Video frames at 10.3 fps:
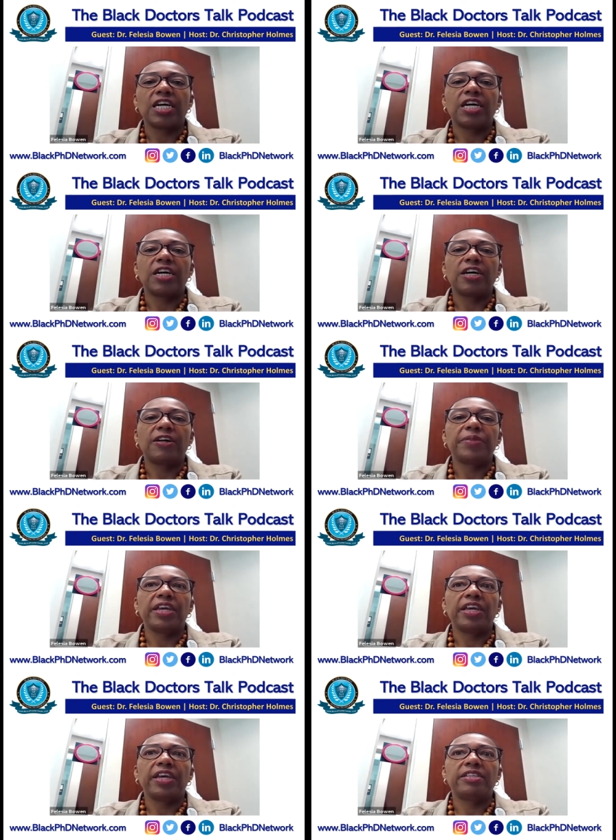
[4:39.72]

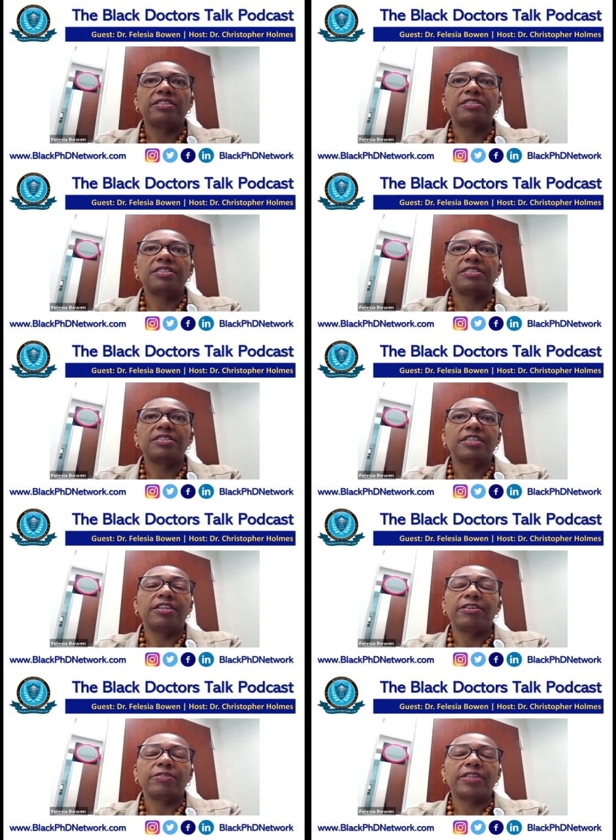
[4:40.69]
Um, and,
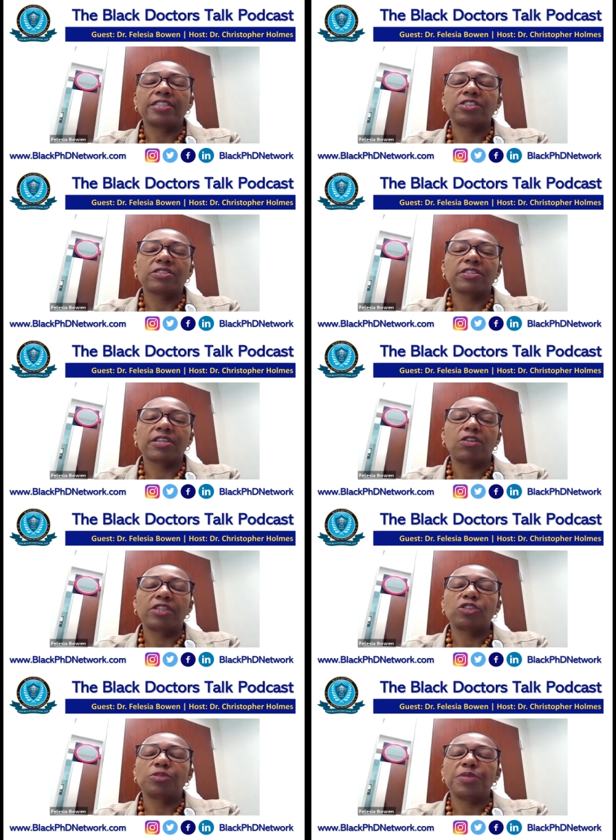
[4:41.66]
you know, that just kind
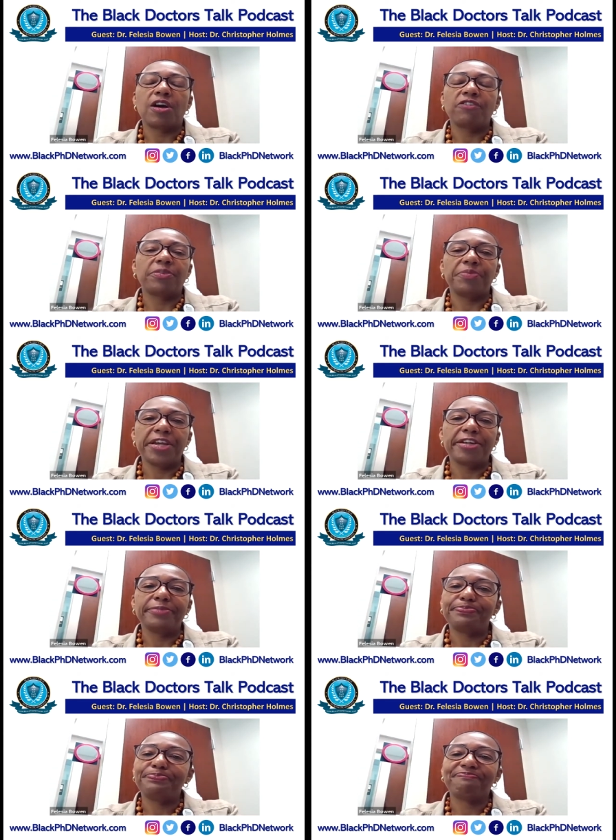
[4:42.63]
of launched me off from
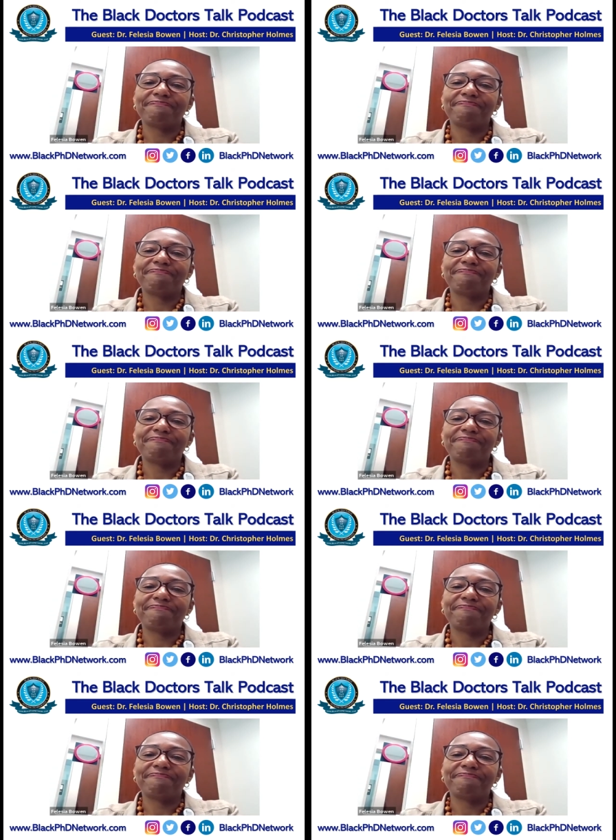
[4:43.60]
there.